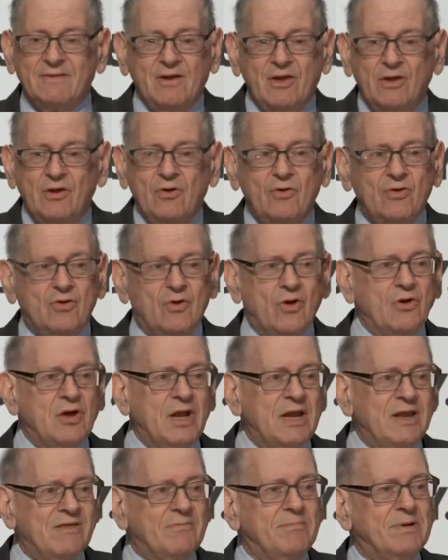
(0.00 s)
you
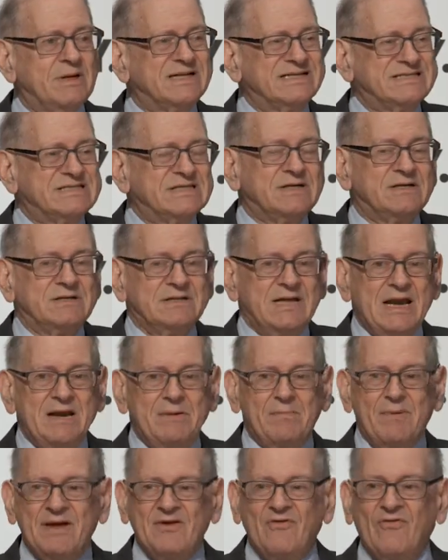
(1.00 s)
can either build a single
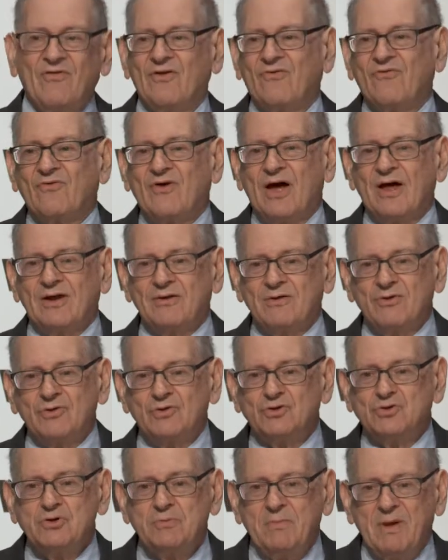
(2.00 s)
database that's got
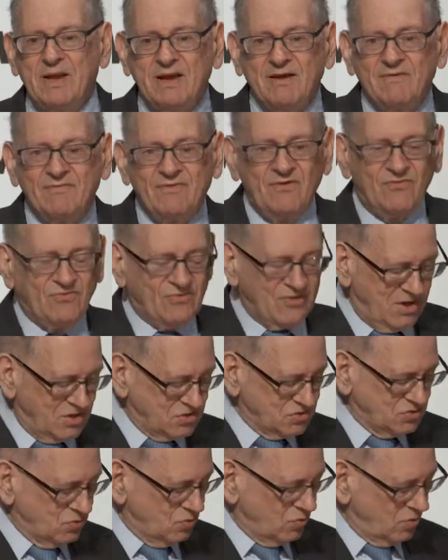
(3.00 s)
too many of these
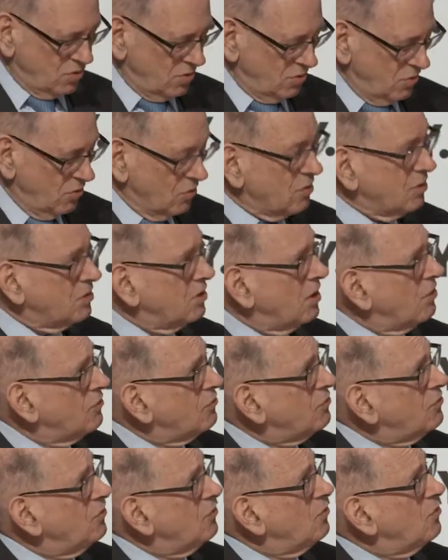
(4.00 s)
things, or you could go
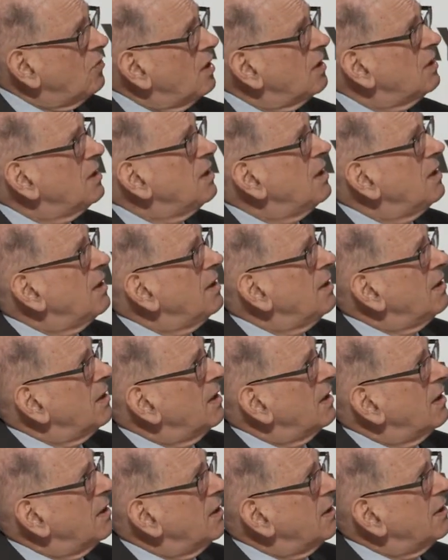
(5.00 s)
to
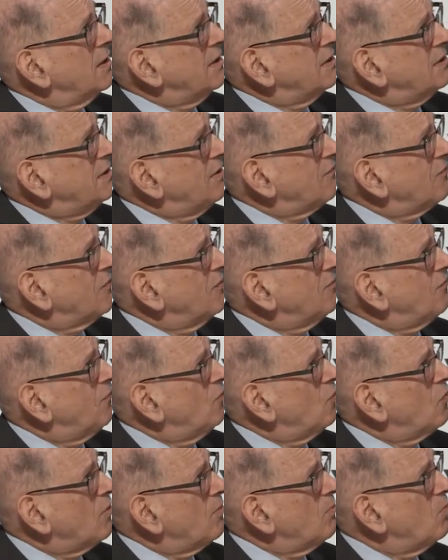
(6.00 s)
a different
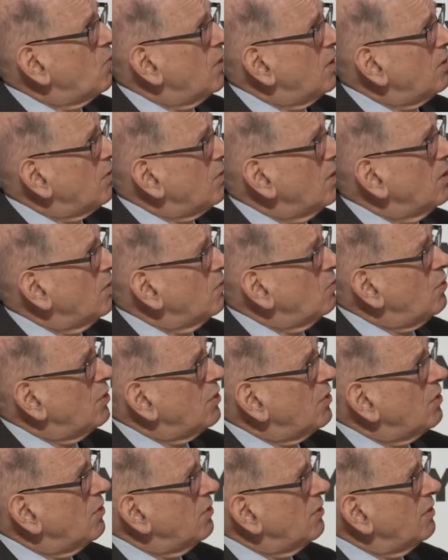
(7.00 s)
form
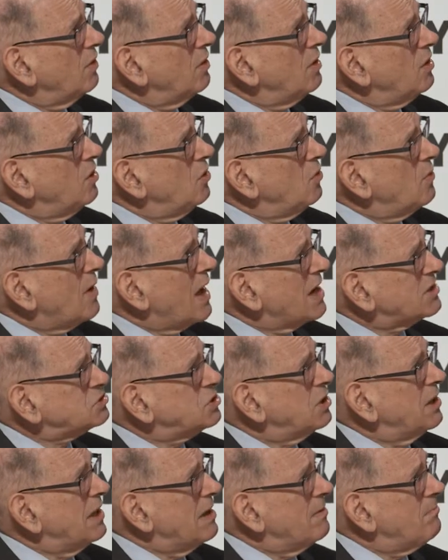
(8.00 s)
where you
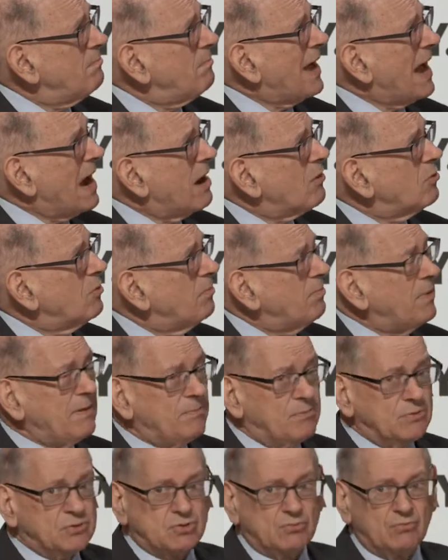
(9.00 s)
actually empower
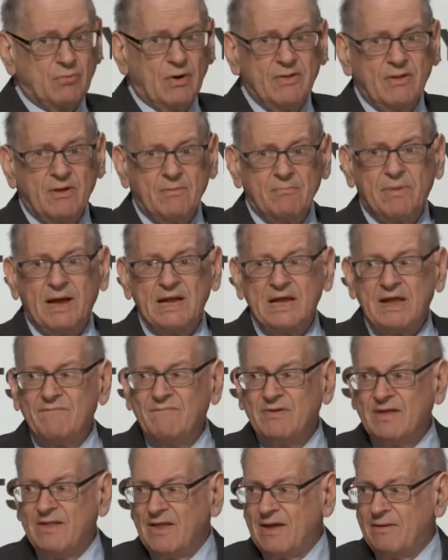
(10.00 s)
people to run them by
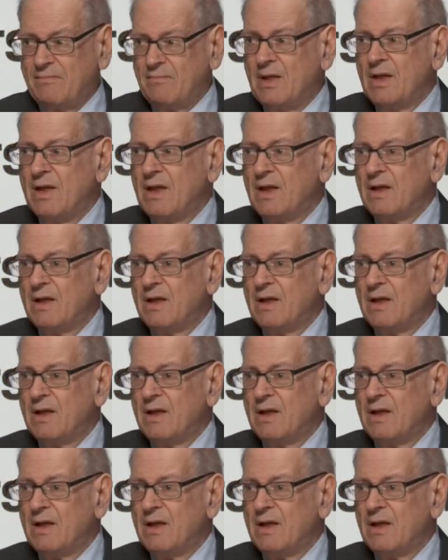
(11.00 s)
giving them